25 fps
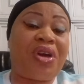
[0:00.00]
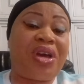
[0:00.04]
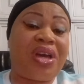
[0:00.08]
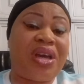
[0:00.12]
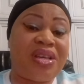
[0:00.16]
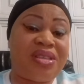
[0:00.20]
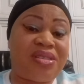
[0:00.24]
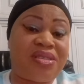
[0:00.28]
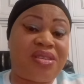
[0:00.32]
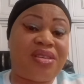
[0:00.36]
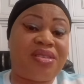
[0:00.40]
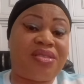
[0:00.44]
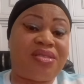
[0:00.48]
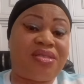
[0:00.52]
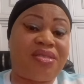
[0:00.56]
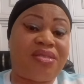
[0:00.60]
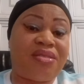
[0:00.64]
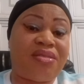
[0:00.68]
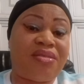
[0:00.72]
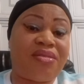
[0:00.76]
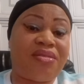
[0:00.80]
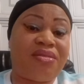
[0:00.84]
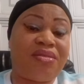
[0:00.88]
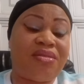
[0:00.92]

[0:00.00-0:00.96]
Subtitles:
cases.